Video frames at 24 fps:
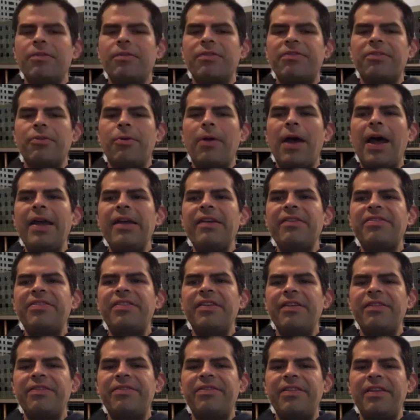
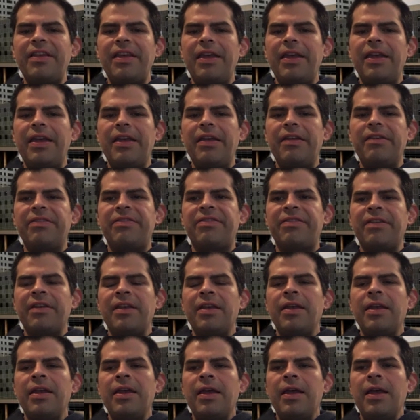psoriasis is
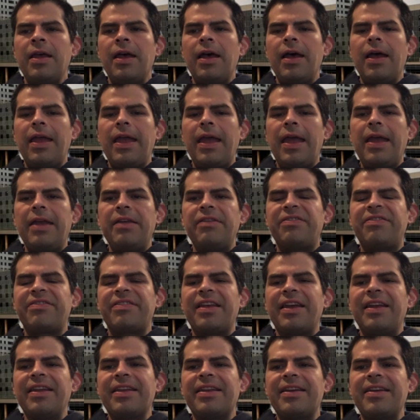a
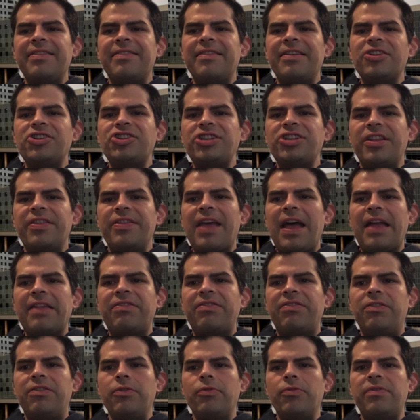skin condition
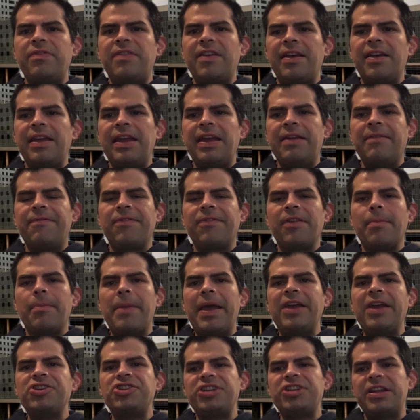that's due to
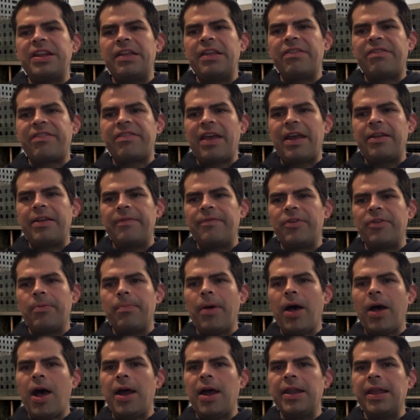inflammation inside of your
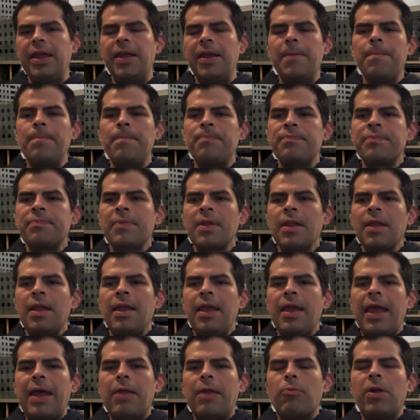body.
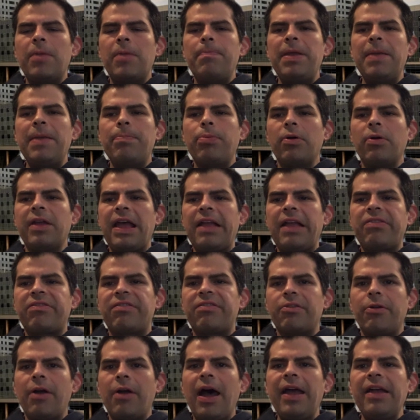And when people get
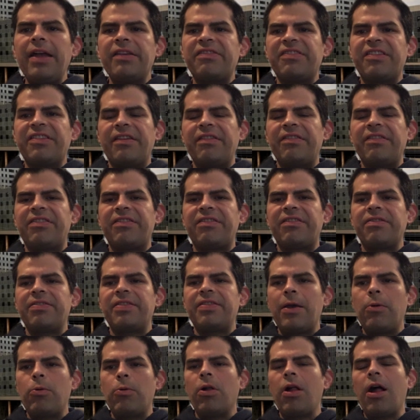psoriasis,
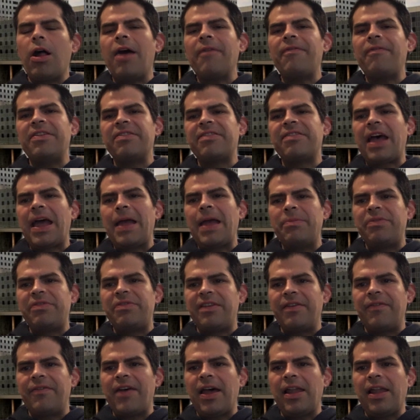they will oftentimes
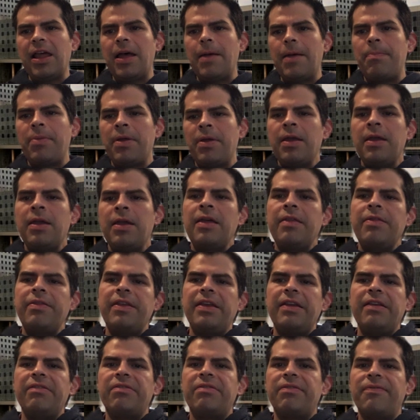develop
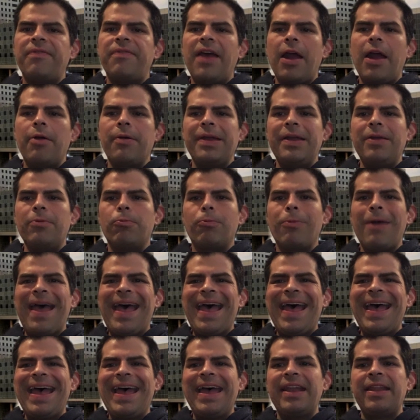these very
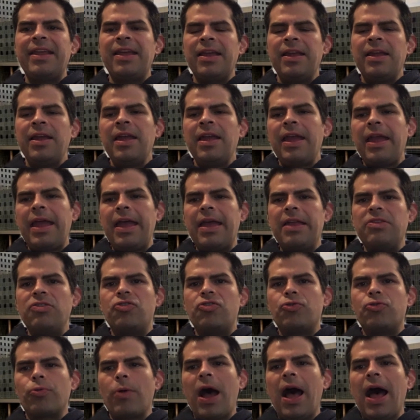red and
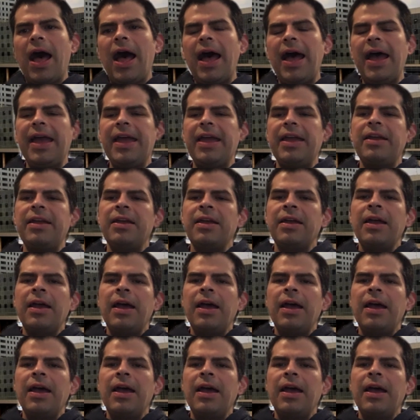dry,